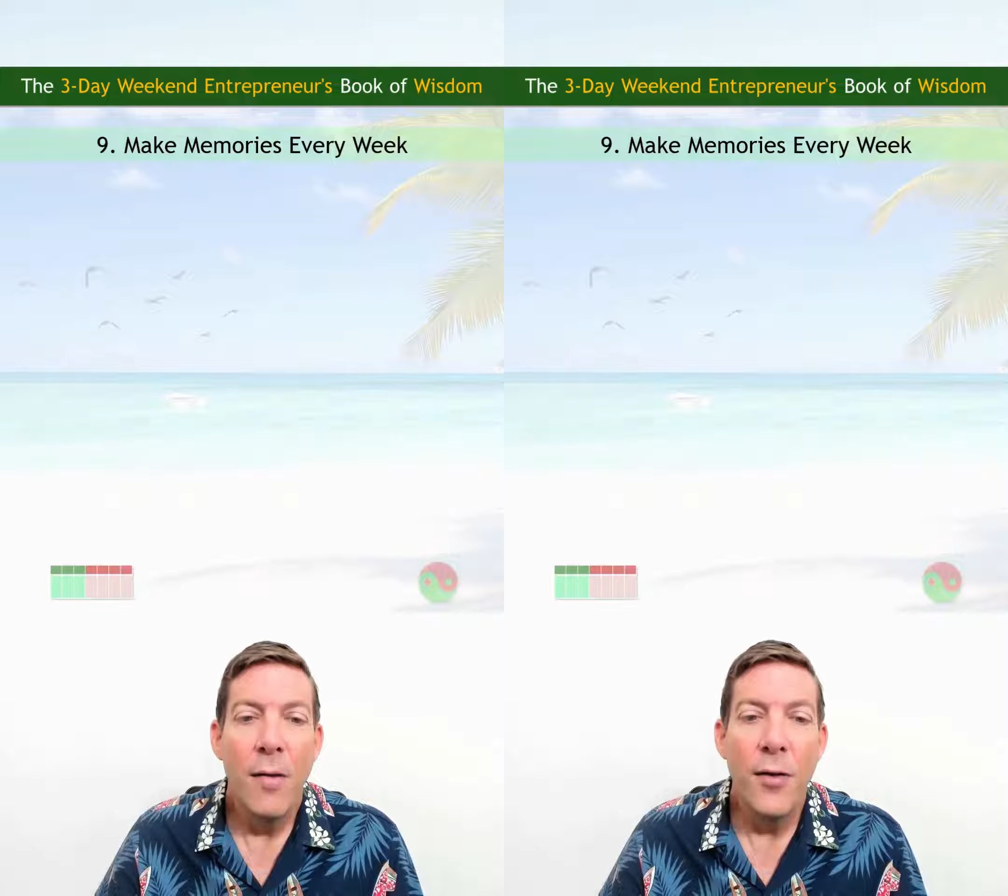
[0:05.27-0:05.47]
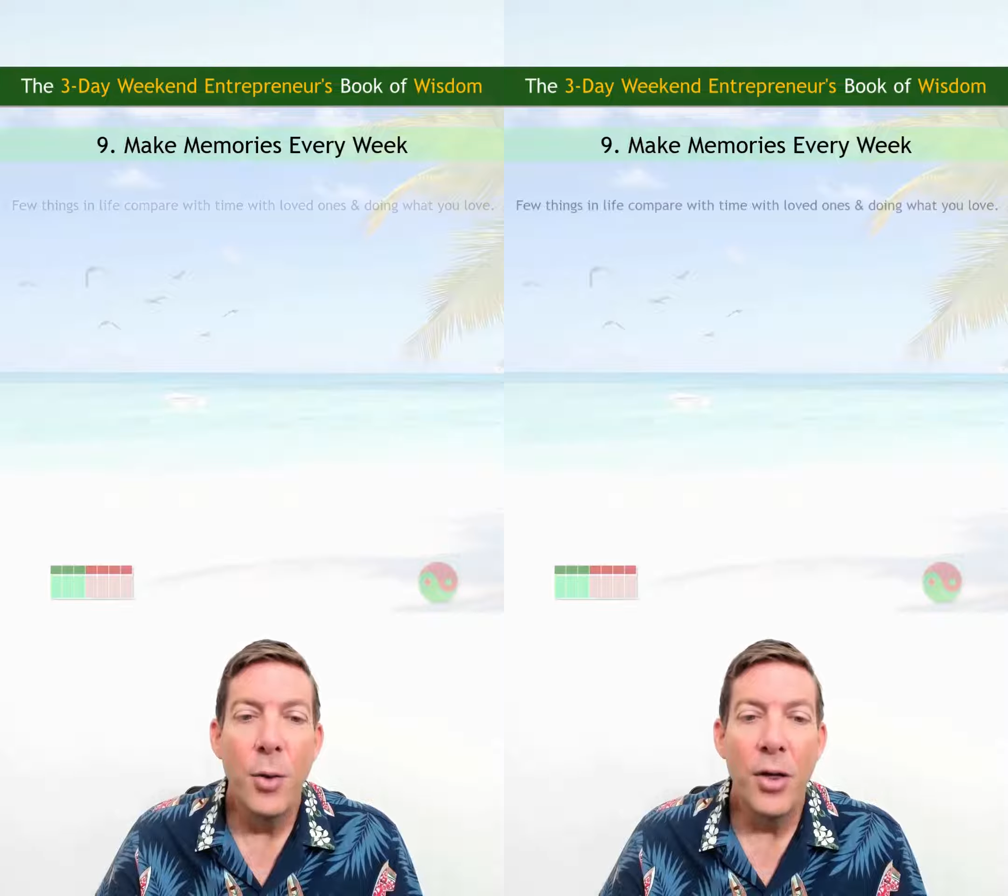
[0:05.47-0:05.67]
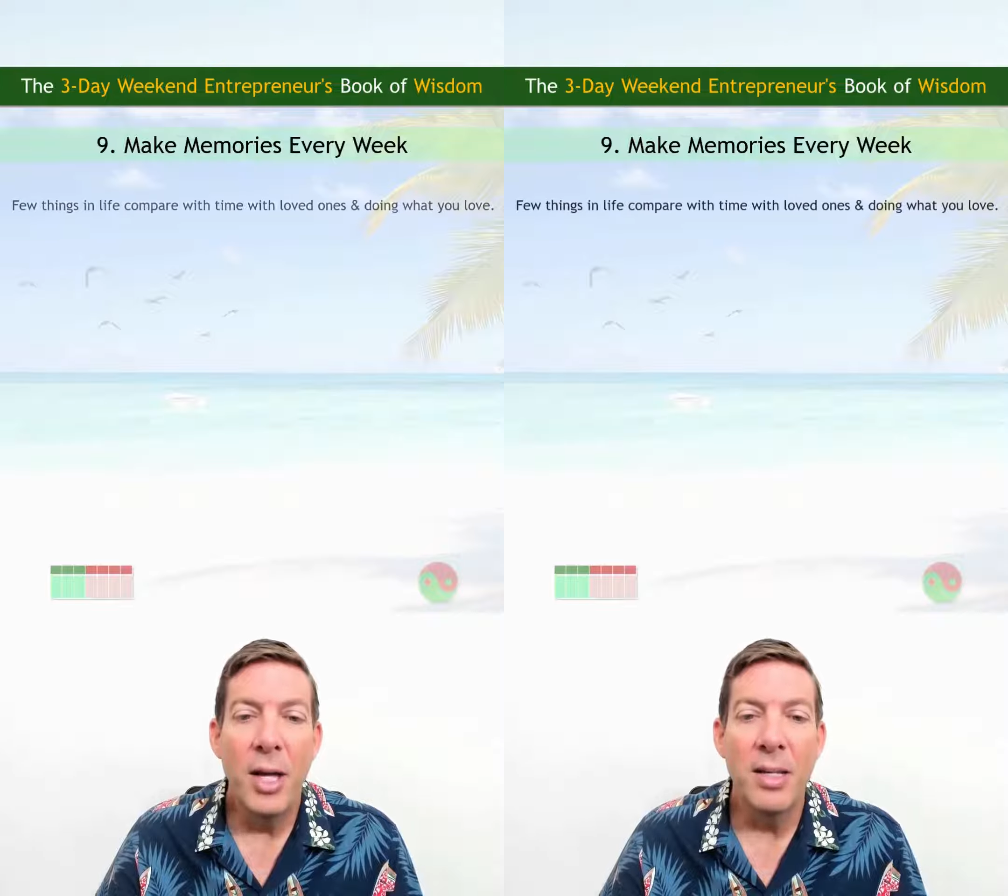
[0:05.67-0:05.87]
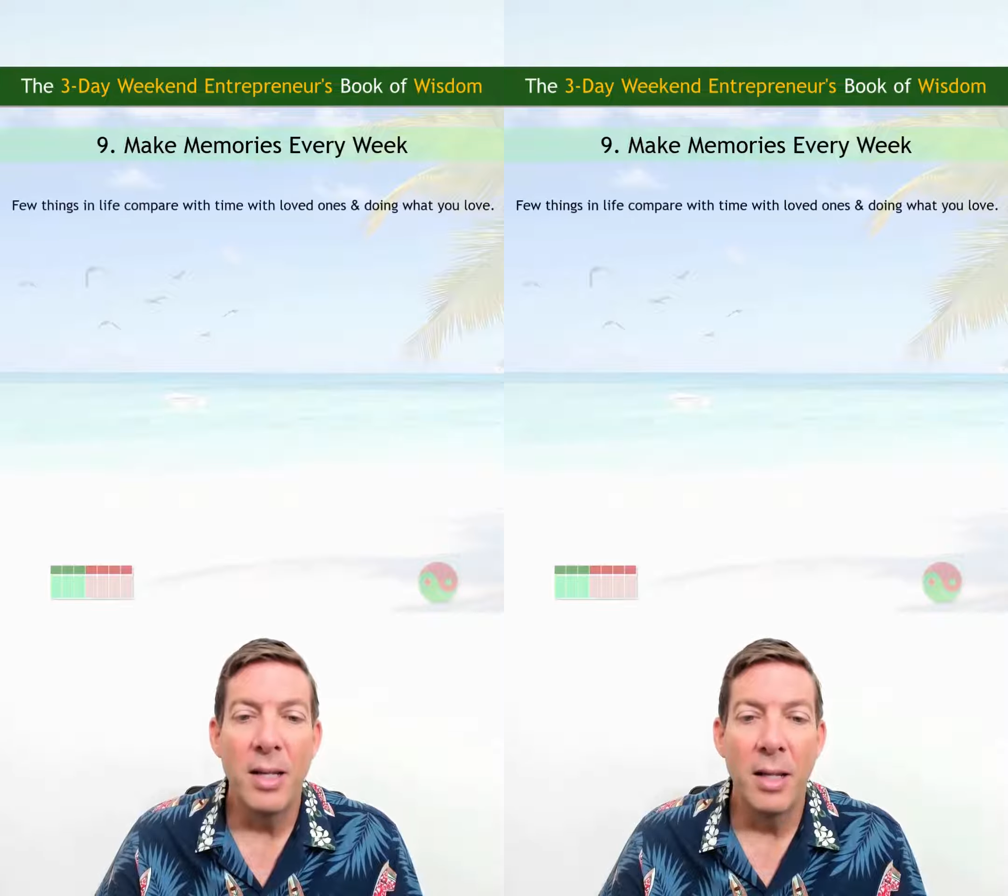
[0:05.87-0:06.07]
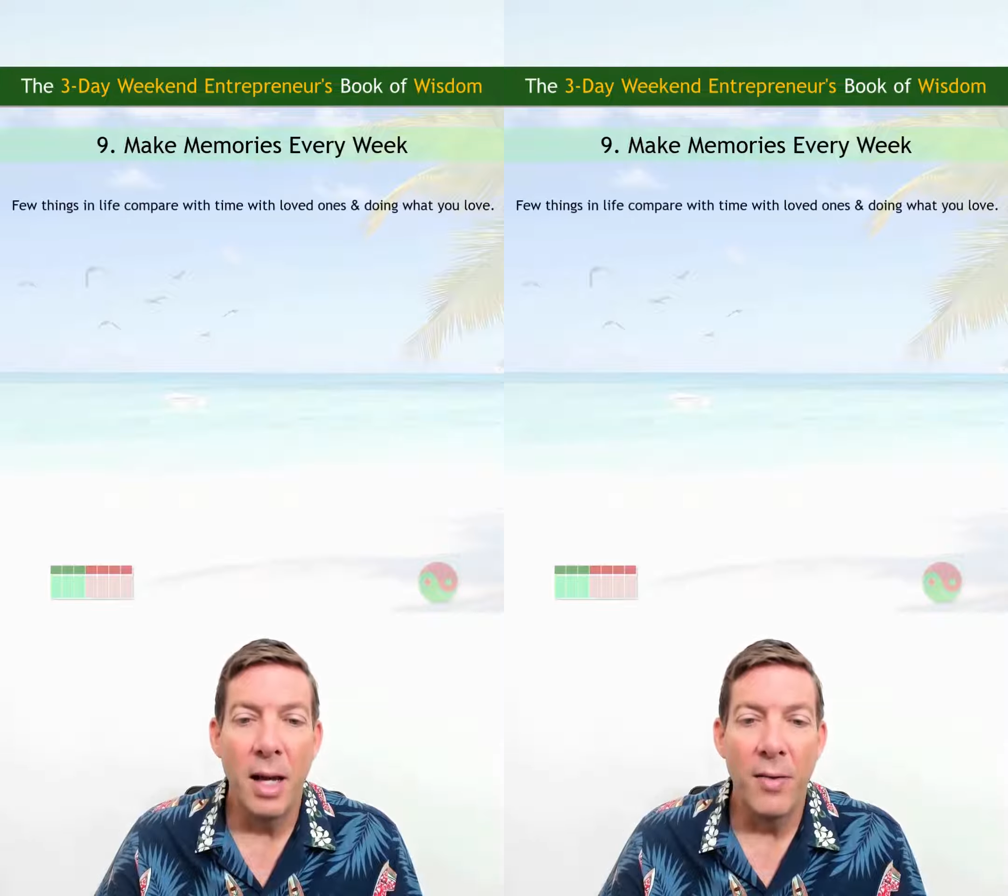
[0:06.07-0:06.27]
Few things
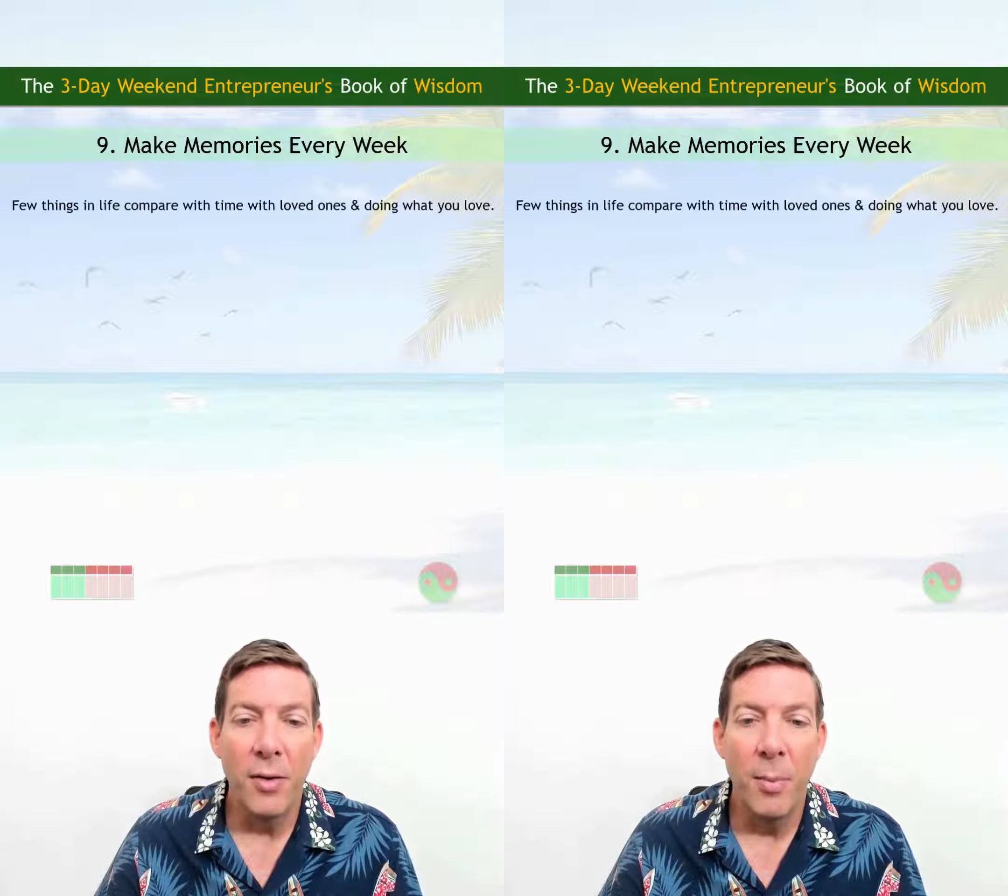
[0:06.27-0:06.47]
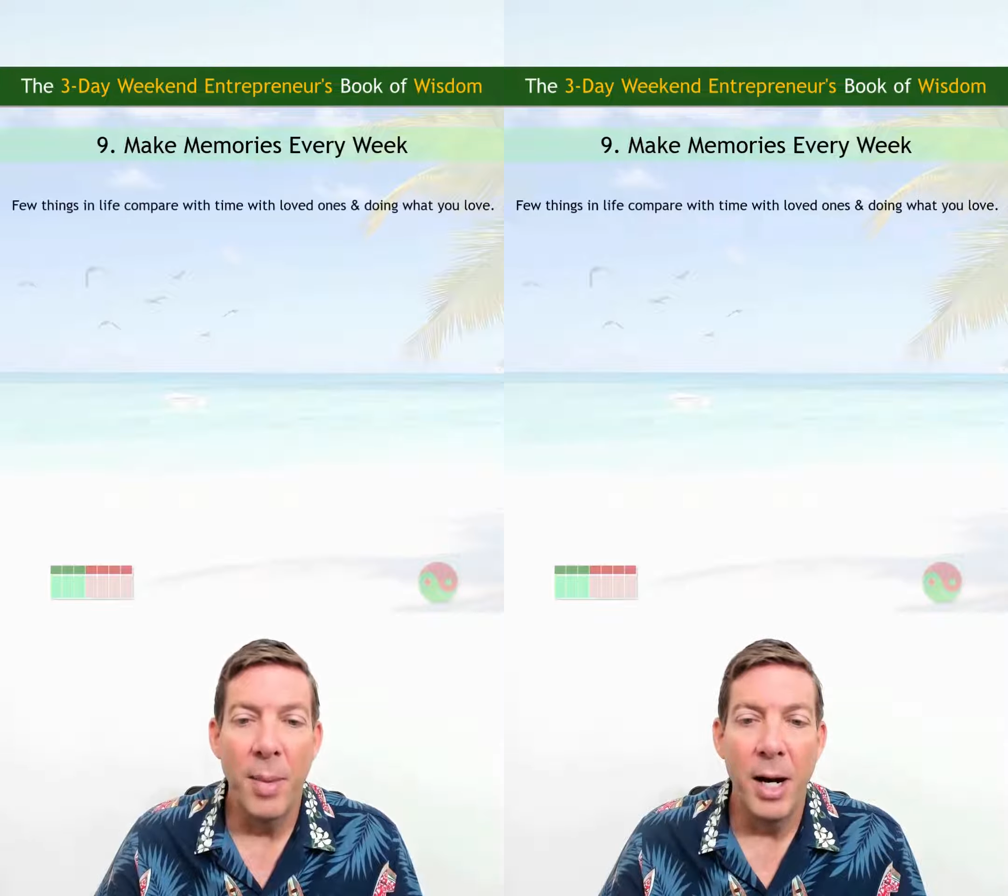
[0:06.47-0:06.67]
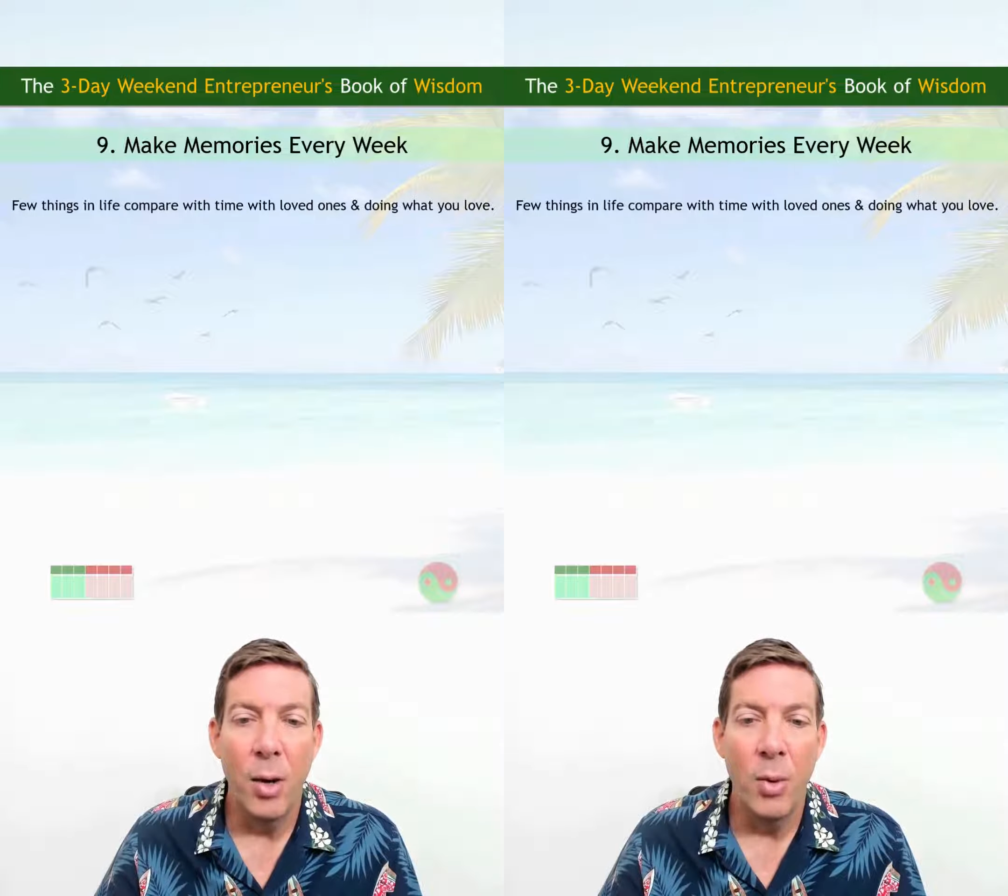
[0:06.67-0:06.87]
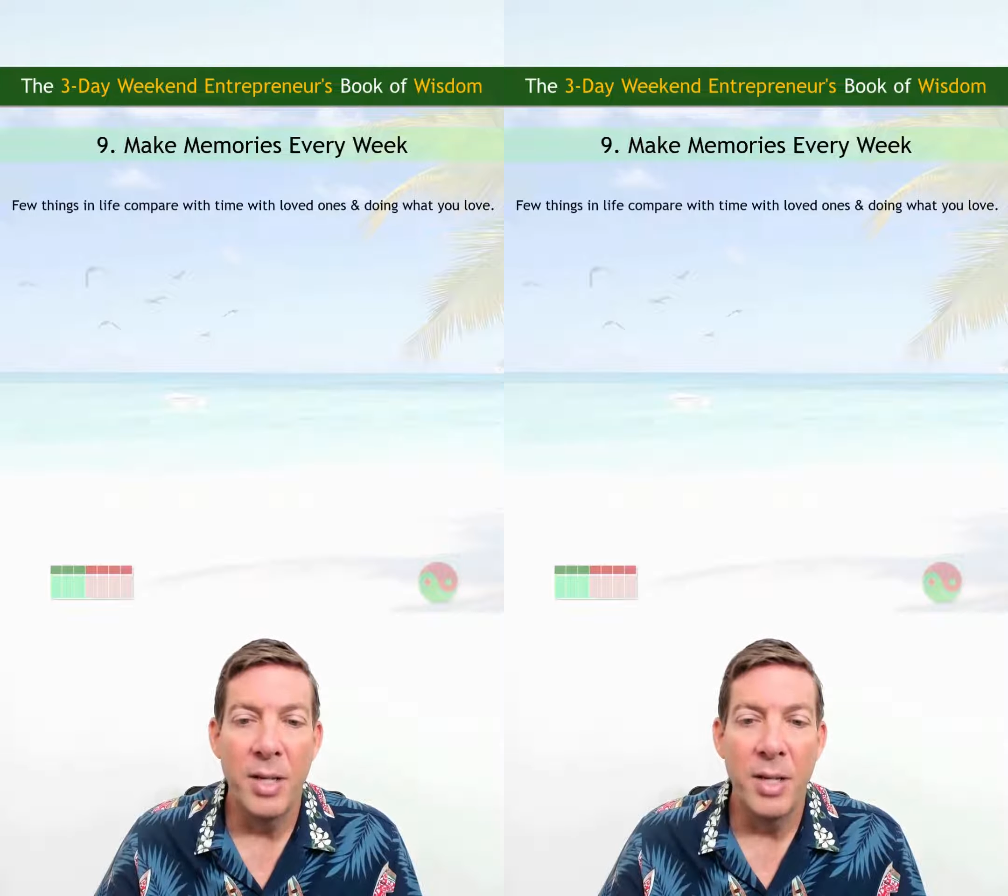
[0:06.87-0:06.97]
in life compare